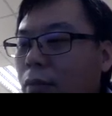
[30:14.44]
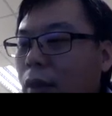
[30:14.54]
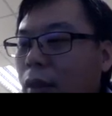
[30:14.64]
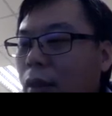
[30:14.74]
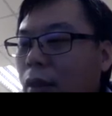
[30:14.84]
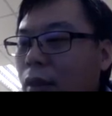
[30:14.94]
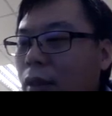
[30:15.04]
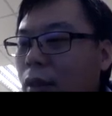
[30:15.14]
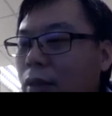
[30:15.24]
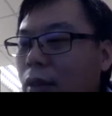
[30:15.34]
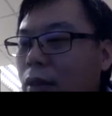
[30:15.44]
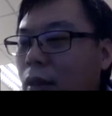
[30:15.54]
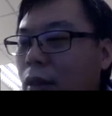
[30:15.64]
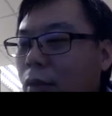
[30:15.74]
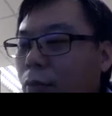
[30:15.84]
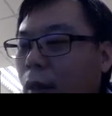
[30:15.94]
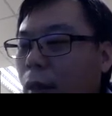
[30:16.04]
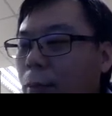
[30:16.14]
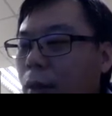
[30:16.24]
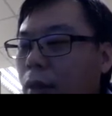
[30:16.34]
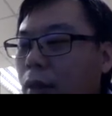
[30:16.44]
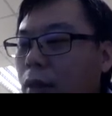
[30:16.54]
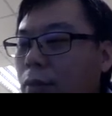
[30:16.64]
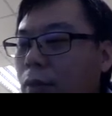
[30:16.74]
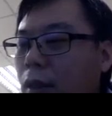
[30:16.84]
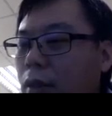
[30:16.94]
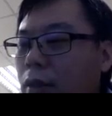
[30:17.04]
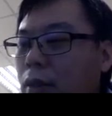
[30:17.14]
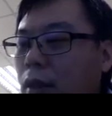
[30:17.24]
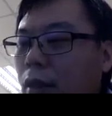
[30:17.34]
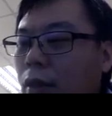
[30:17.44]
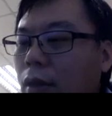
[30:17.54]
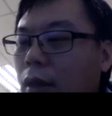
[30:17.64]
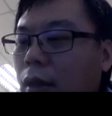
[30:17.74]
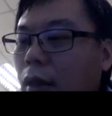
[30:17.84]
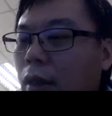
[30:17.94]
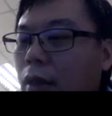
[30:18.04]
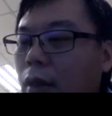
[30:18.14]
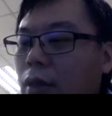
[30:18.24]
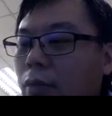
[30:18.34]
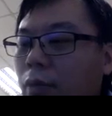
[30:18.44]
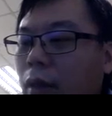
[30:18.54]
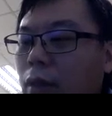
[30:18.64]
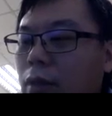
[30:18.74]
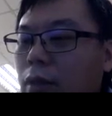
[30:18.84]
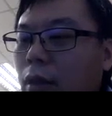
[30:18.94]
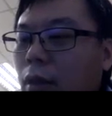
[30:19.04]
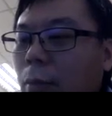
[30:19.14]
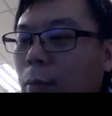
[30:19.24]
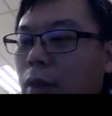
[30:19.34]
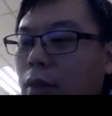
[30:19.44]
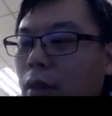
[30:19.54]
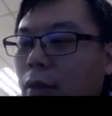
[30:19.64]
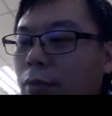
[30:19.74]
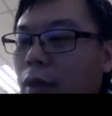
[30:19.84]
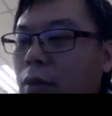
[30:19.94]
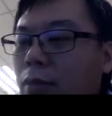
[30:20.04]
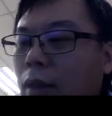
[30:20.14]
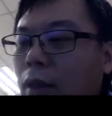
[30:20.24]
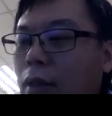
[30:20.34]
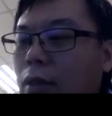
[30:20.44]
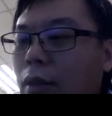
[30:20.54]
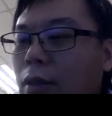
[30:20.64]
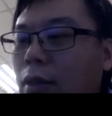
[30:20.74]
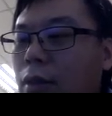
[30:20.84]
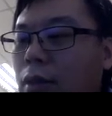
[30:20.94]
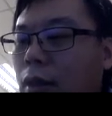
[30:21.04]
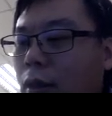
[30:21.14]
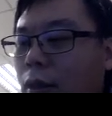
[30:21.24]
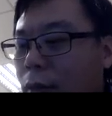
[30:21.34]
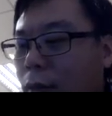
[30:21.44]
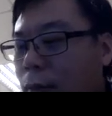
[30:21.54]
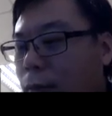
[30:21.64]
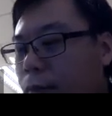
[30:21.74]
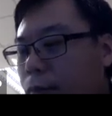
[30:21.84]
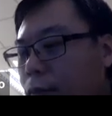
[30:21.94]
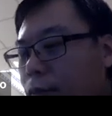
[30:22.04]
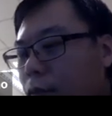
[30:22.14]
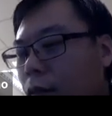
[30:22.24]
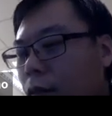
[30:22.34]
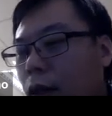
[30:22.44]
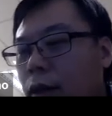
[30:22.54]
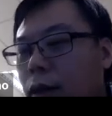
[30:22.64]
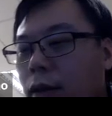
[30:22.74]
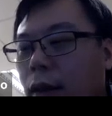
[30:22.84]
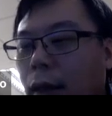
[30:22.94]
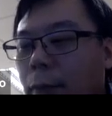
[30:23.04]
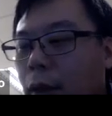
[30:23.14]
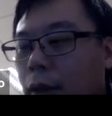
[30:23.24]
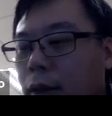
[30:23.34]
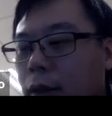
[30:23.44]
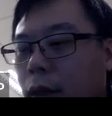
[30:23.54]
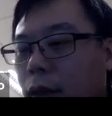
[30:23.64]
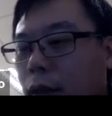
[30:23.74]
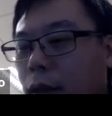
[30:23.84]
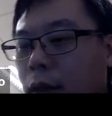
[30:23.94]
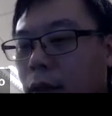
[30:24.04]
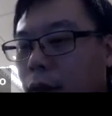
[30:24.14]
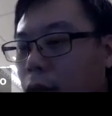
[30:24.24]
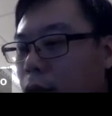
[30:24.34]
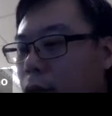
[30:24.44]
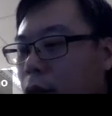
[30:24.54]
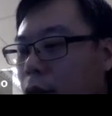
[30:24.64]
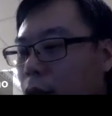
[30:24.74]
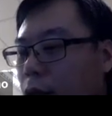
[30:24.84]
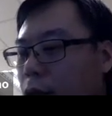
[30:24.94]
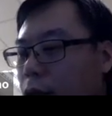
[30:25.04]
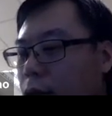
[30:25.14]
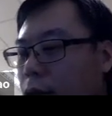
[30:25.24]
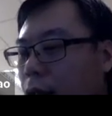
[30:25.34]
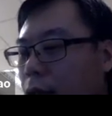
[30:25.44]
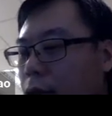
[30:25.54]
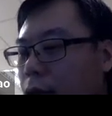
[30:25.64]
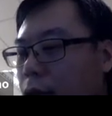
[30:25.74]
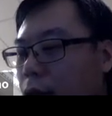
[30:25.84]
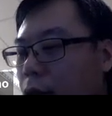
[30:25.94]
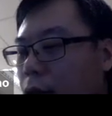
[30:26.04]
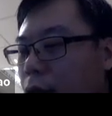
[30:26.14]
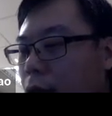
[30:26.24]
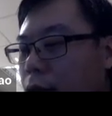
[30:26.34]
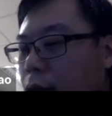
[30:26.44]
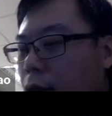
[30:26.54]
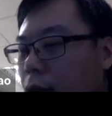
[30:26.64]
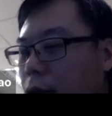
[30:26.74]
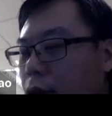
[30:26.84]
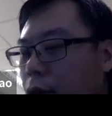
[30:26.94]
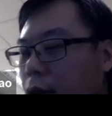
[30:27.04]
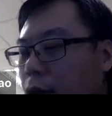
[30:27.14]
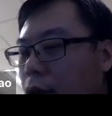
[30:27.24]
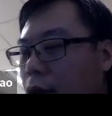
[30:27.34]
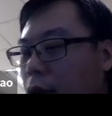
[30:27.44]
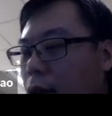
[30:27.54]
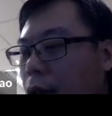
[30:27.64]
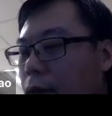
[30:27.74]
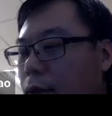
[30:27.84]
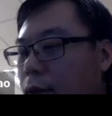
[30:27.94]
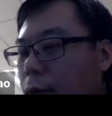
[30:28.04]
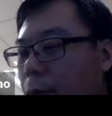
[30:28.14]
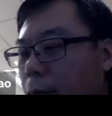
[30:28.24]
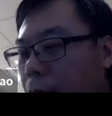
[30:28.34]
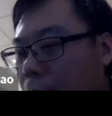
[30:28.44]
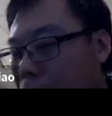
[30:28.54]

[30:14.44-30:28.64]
B, this is in the fiber, this B is zero, and this B is zero means the first B is also zero. So that means the zero section, uh, the zeros in tangent